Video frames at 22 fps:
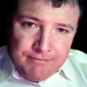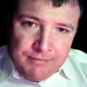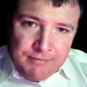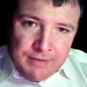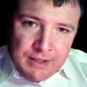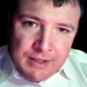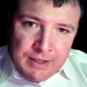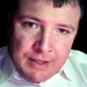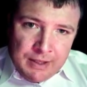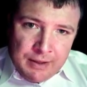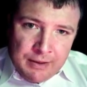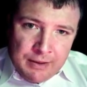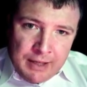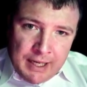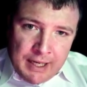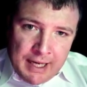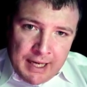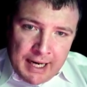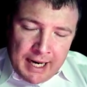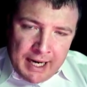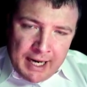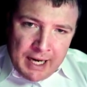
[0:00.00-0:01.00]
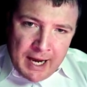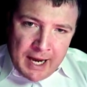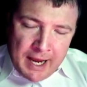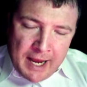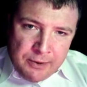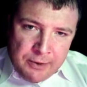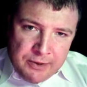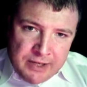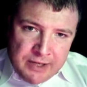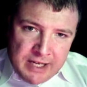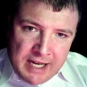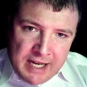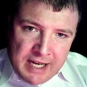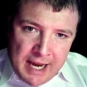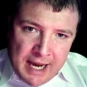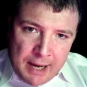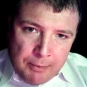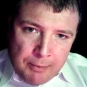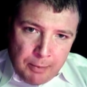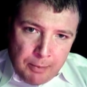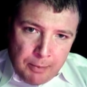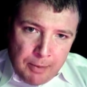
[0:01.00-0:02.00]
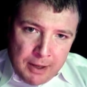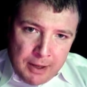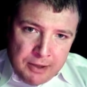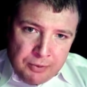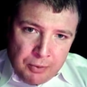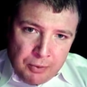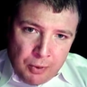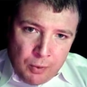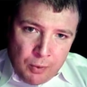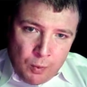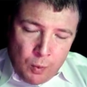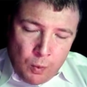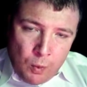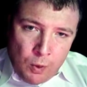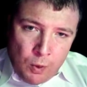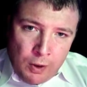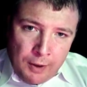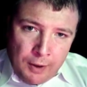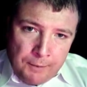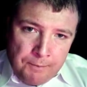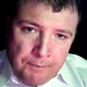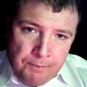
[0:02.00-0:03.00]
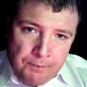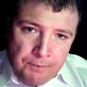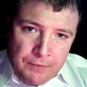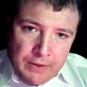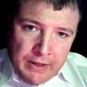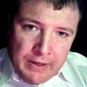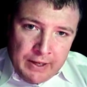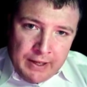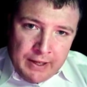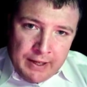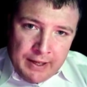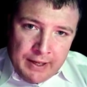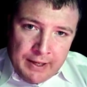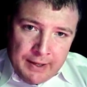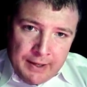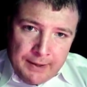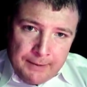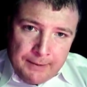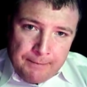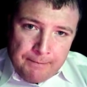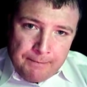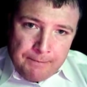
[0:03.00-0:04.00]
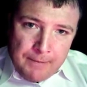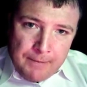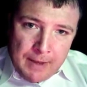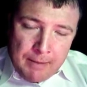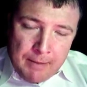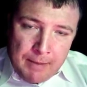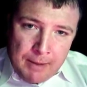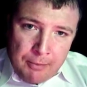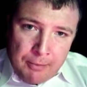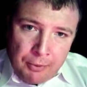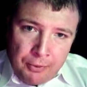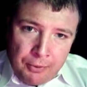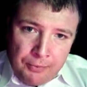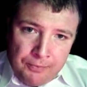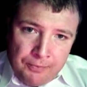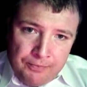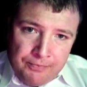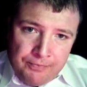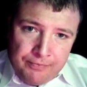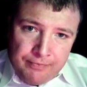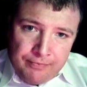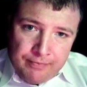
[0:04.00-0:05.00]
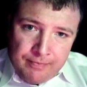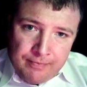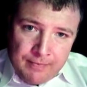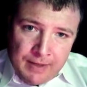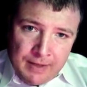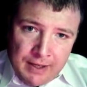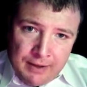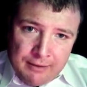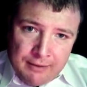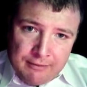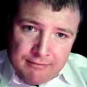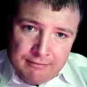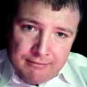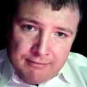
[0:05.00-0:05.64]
I don't see how perpetual war and people, you know,